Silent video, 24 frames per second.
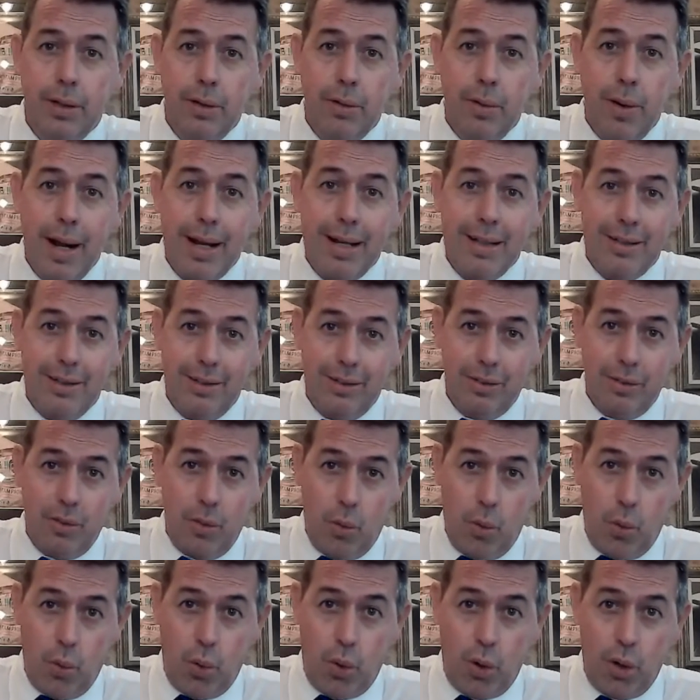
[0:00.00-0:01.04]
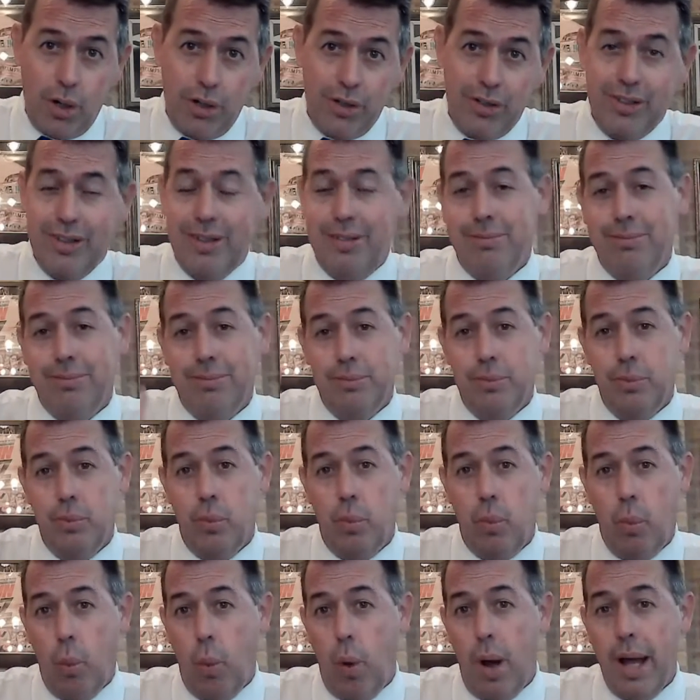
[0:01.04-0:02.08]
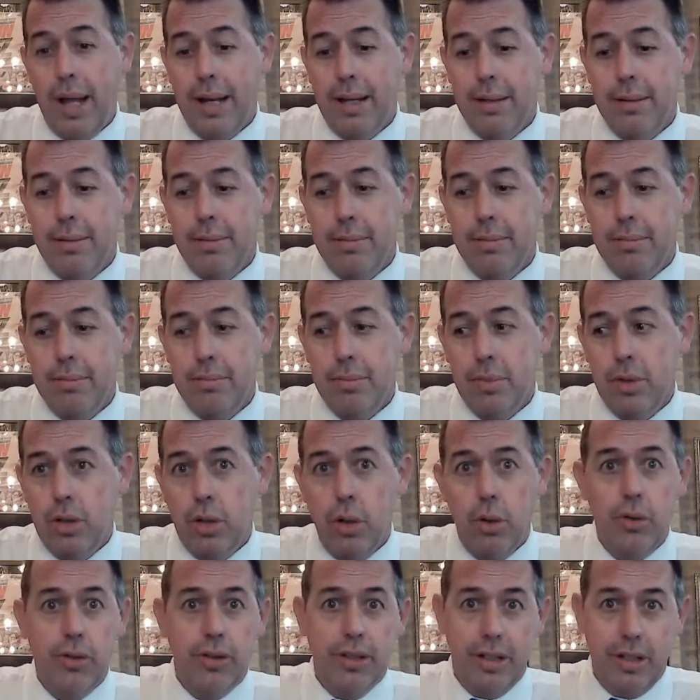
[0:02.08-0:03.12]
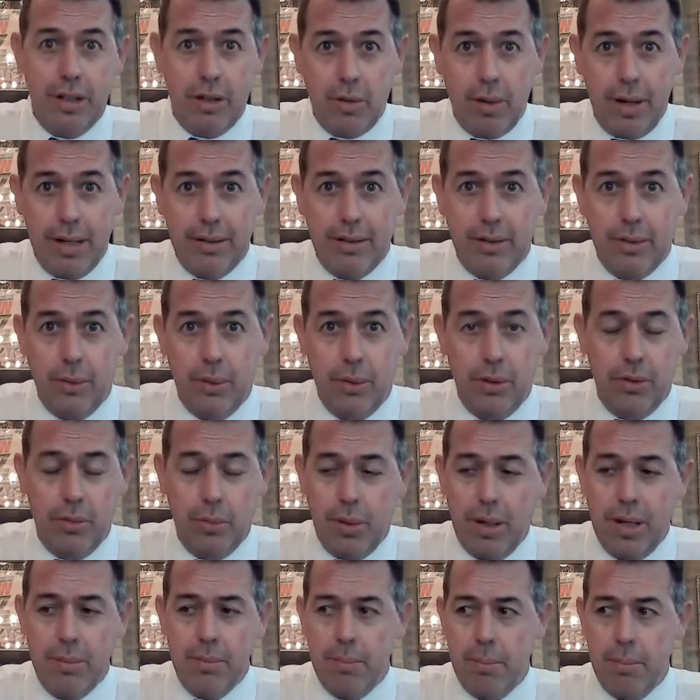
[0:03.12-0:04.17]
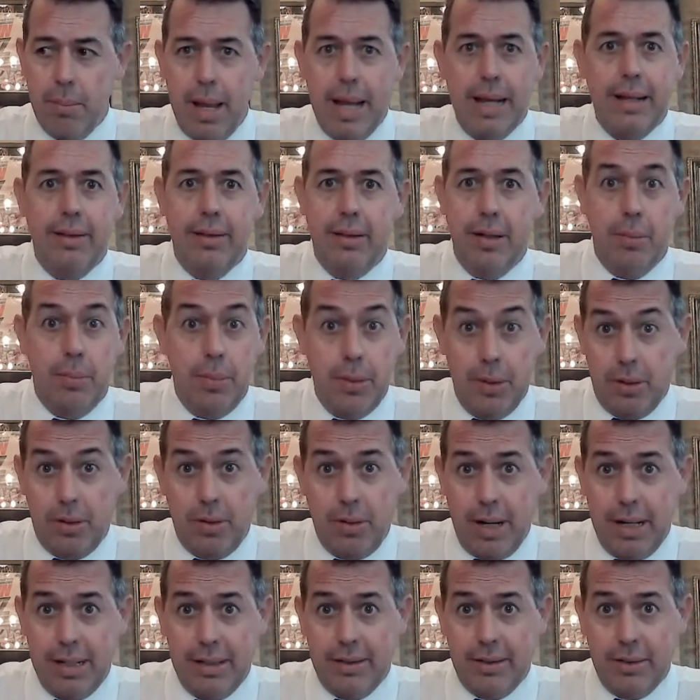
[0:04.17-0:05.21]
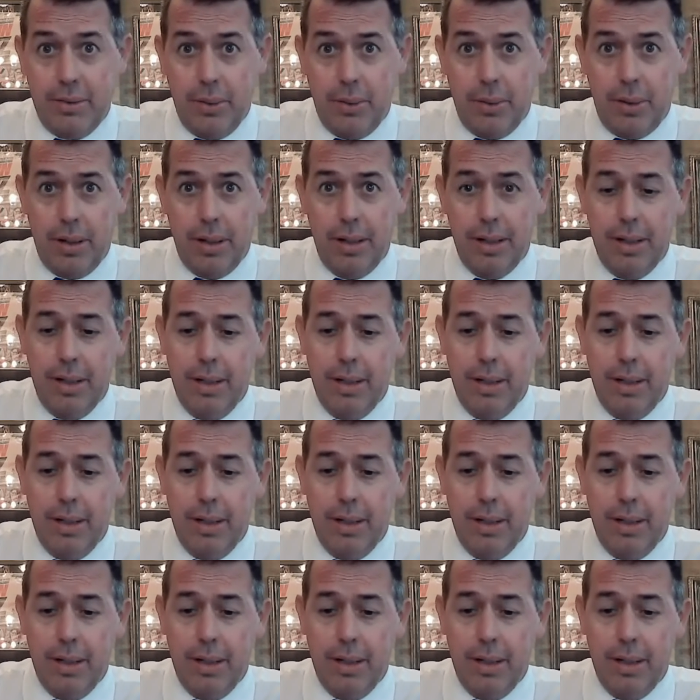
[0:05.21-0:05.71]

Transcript: Credit scores. What goes into credit scores? What makes up your credit score?